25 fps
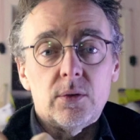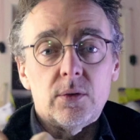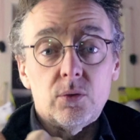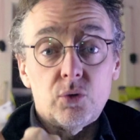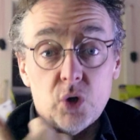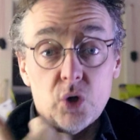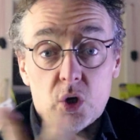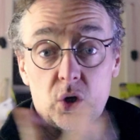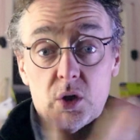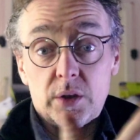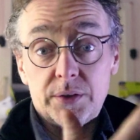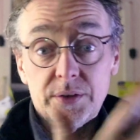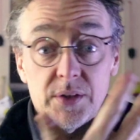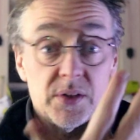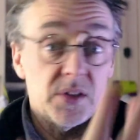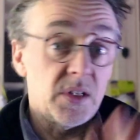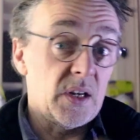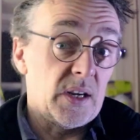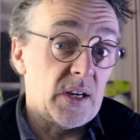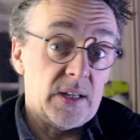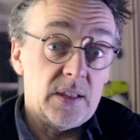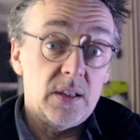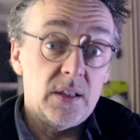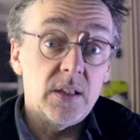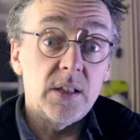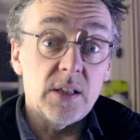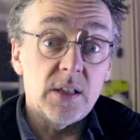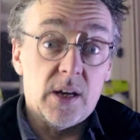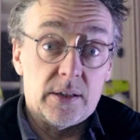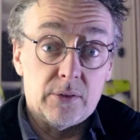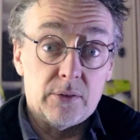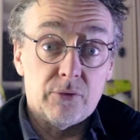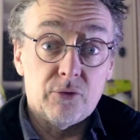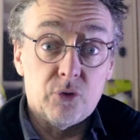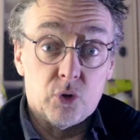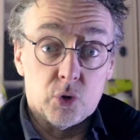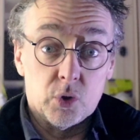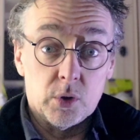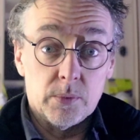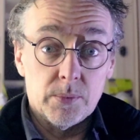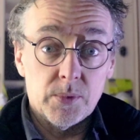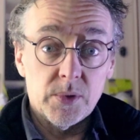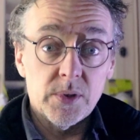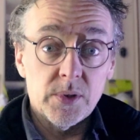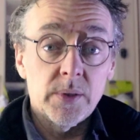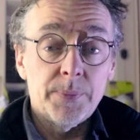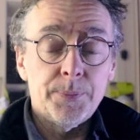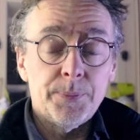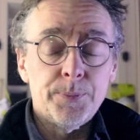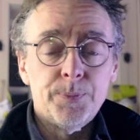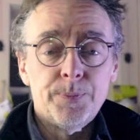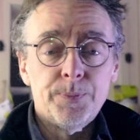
draw and design these kind of forms.